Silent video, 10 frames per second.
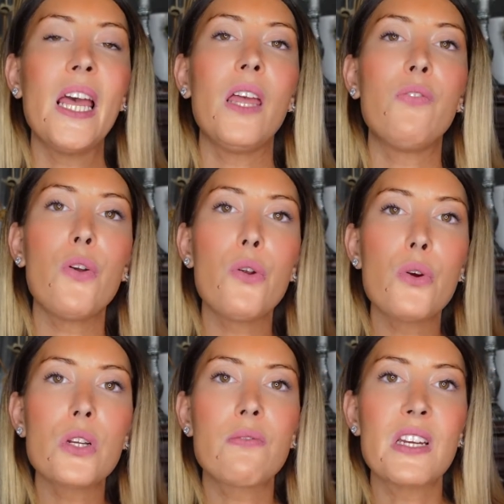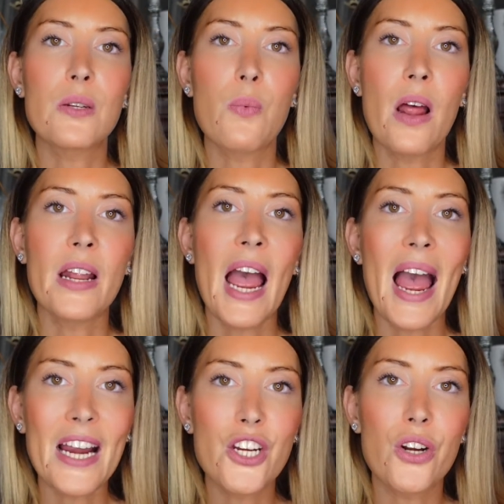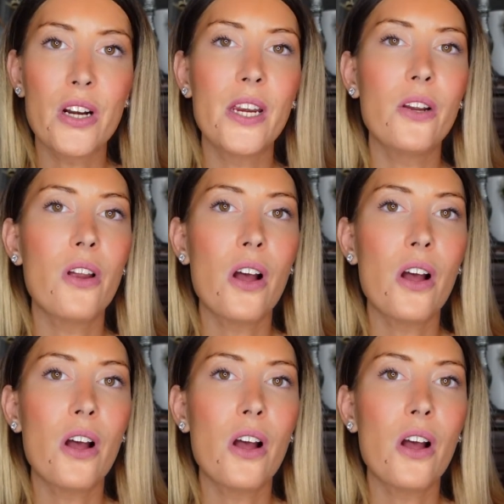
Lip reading: If you use this one, actually you